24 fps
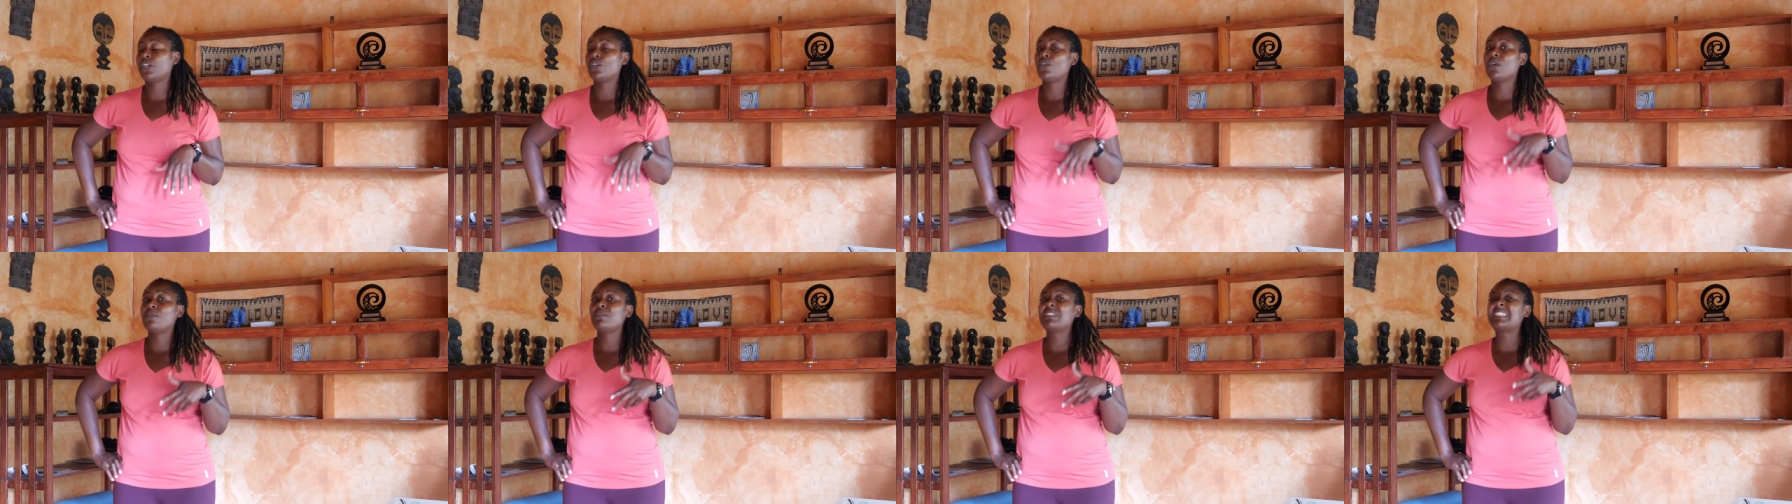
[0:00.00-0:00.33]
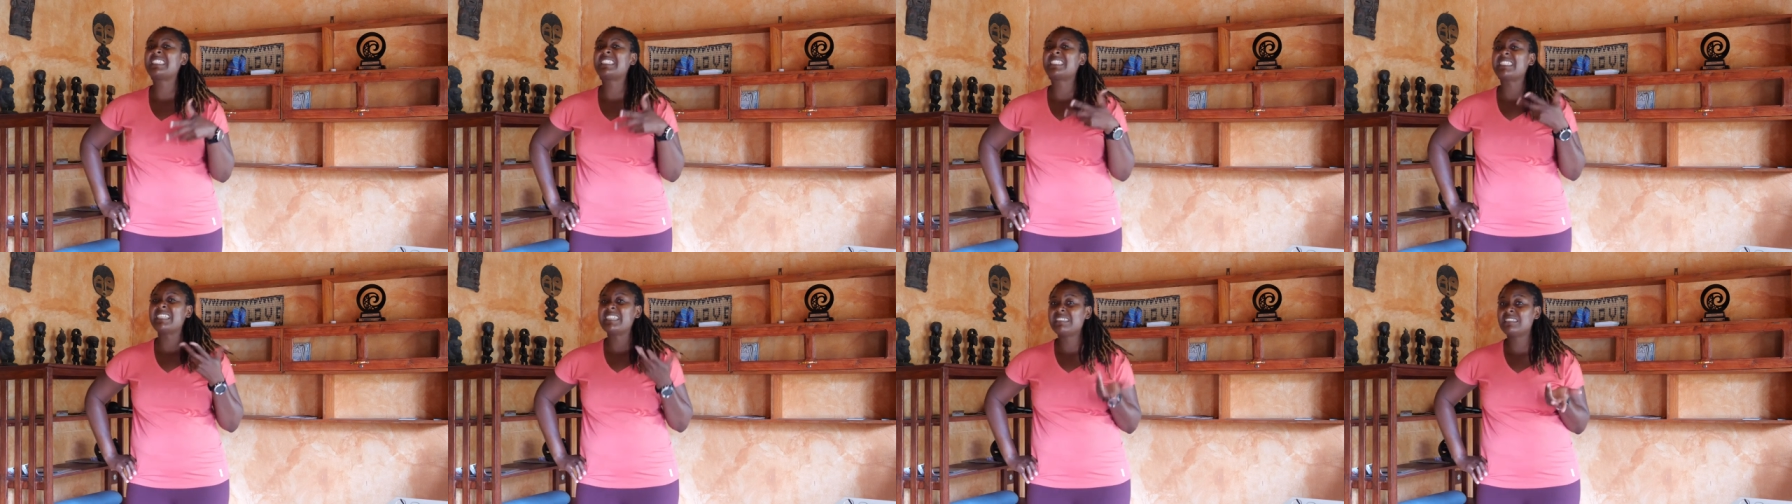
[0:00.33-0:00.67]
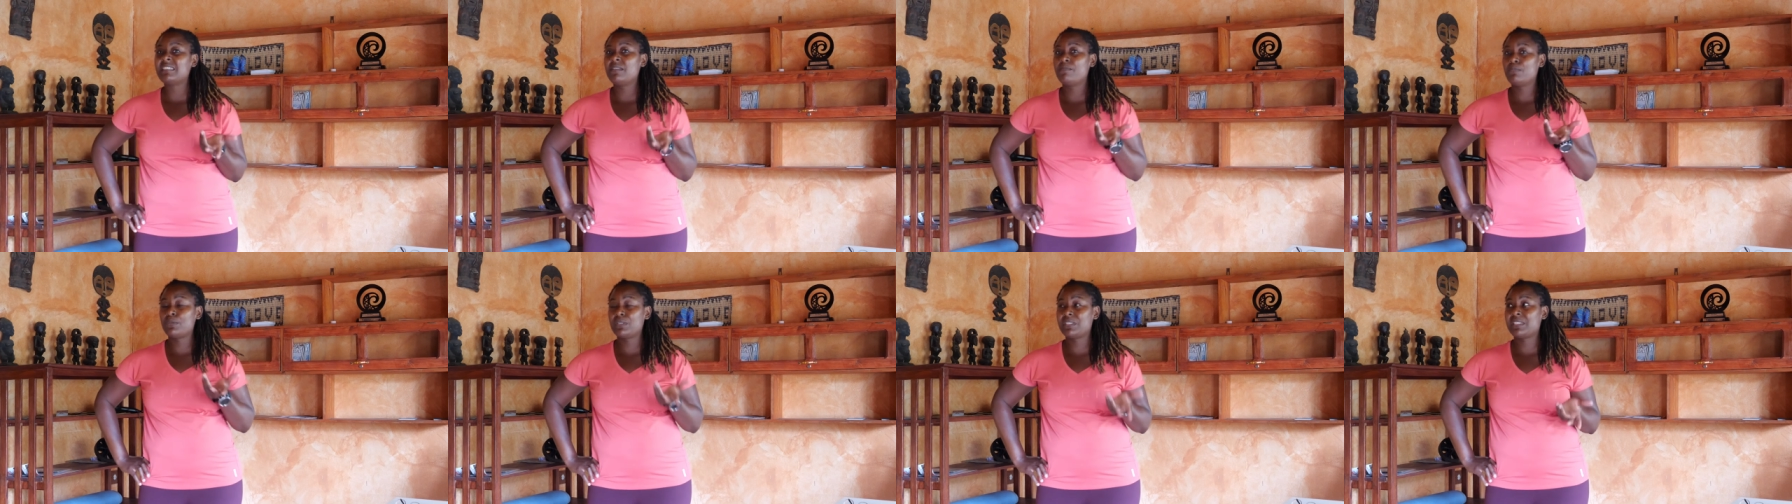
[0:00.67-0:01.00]
you have a
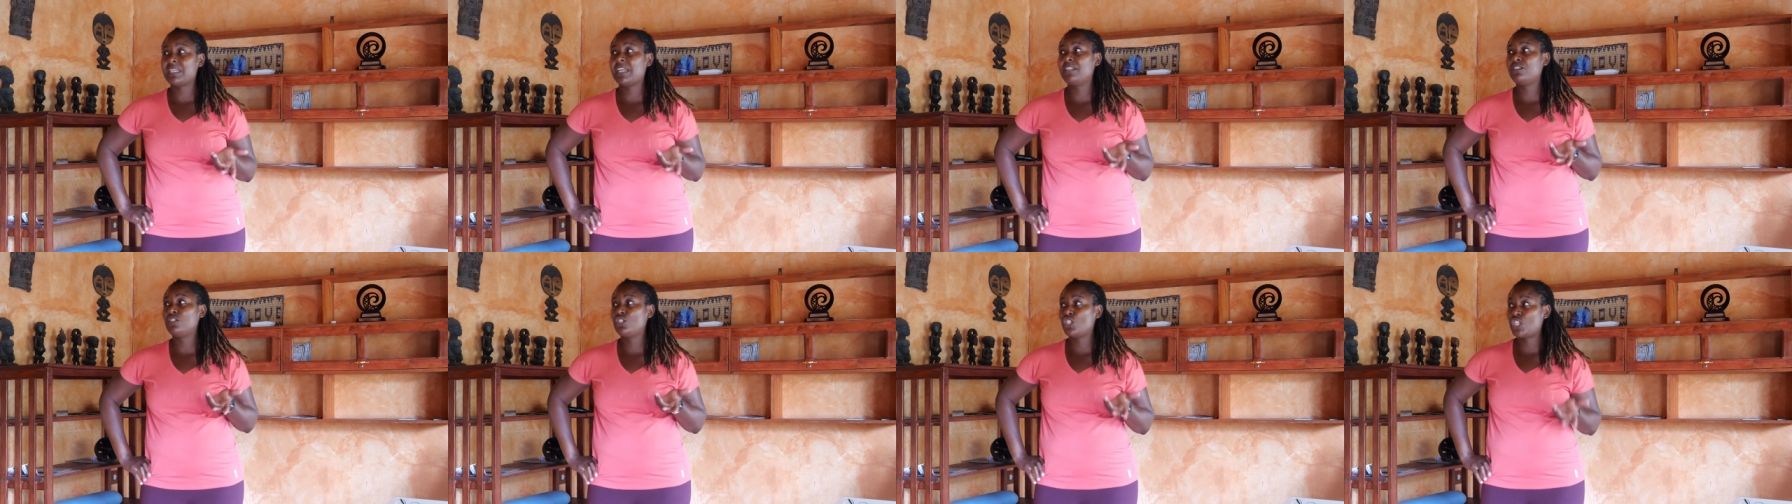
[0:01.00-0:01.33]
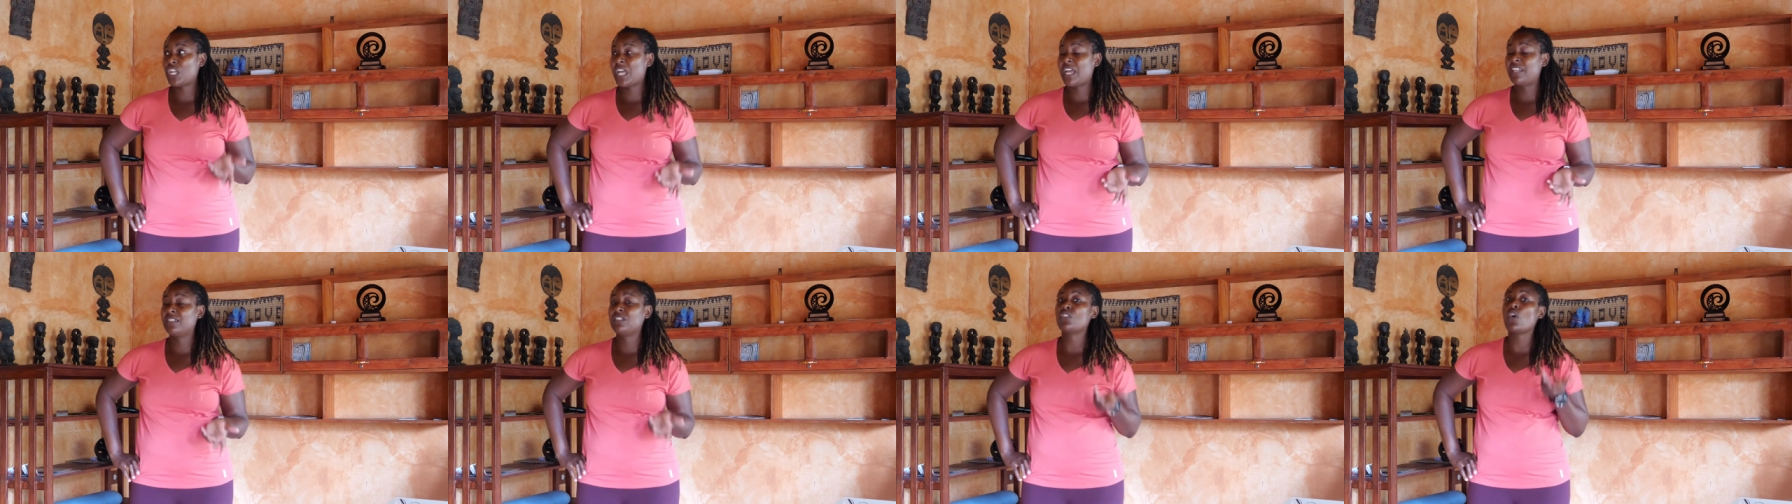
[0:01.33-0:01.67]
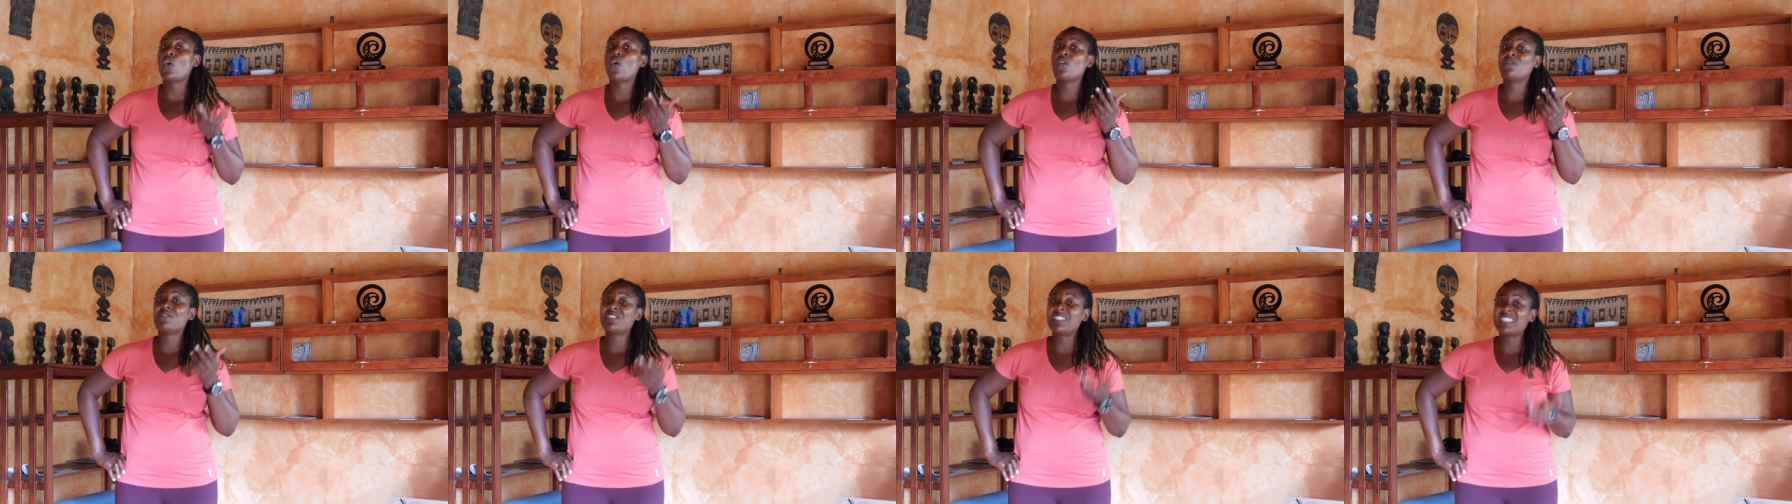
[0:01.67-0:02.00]
60% chance
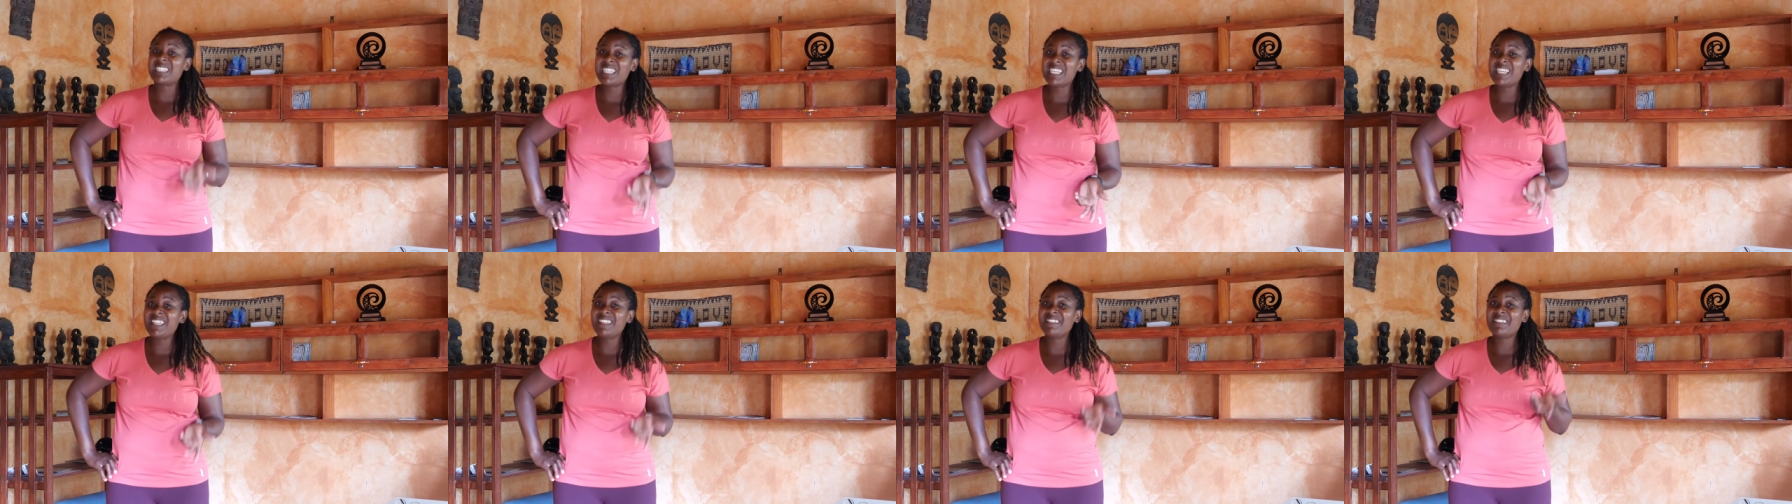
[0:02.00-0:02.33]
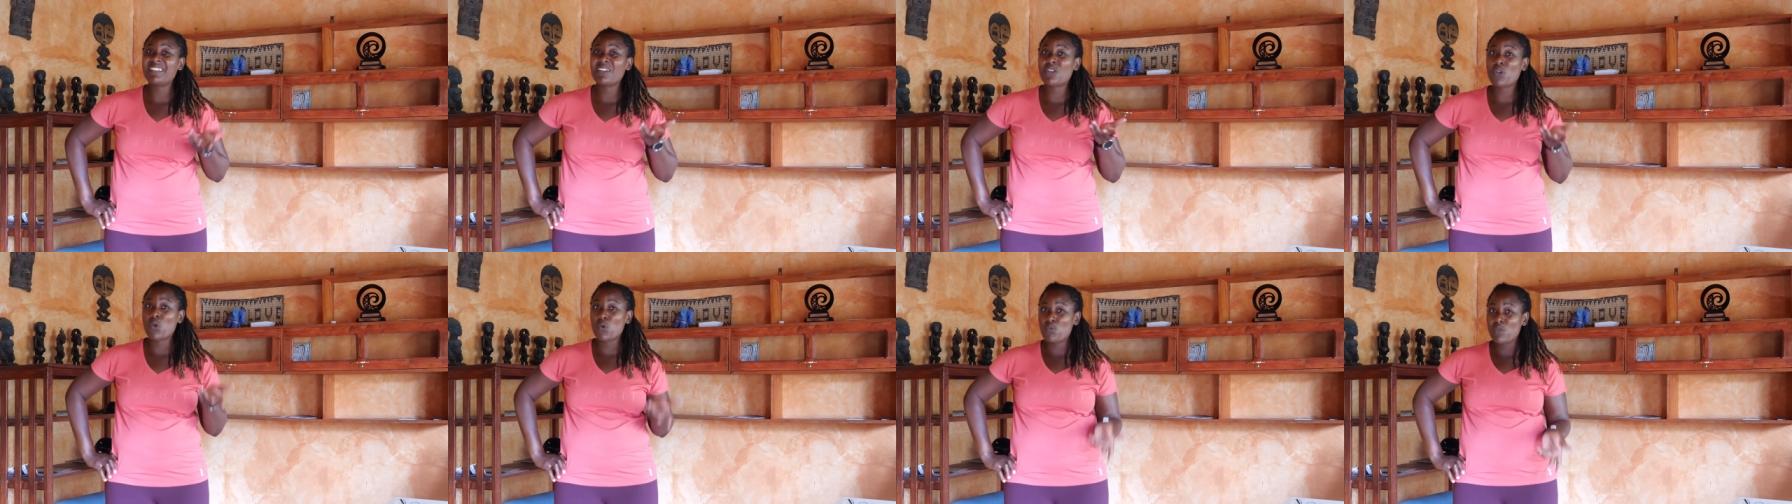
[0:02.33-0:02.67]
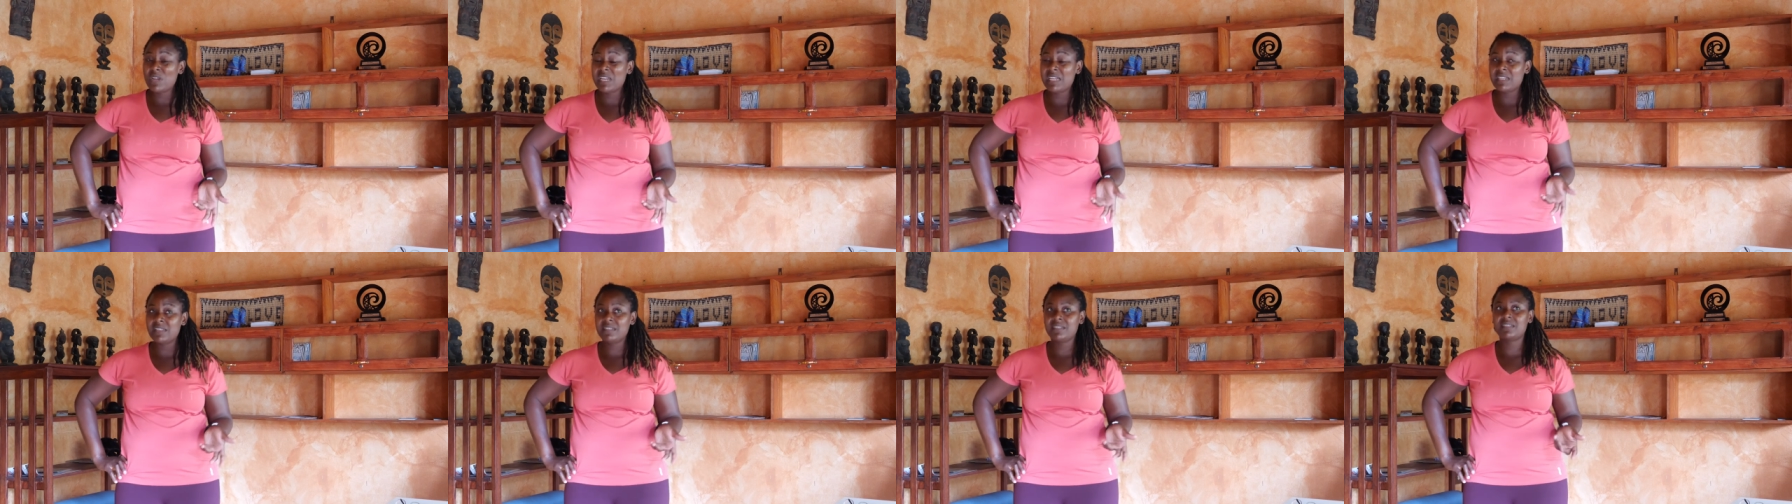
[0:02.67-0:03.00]
of seeing the
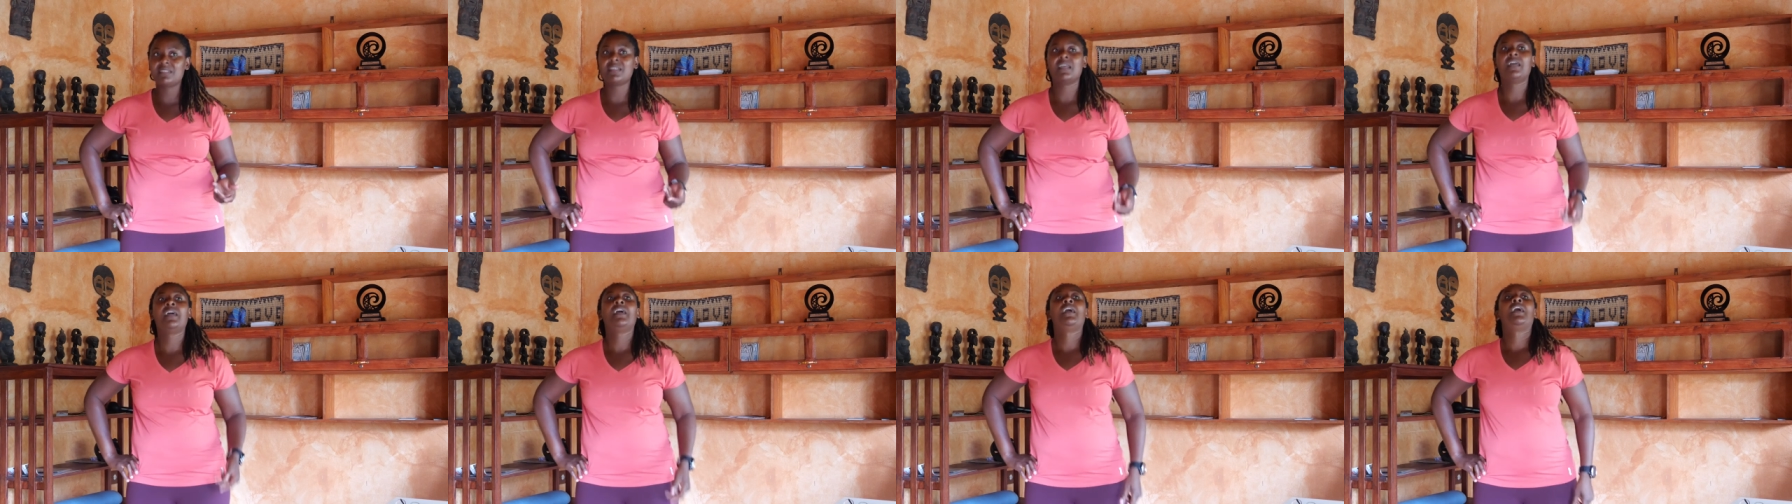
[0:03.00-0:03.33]
gorillas.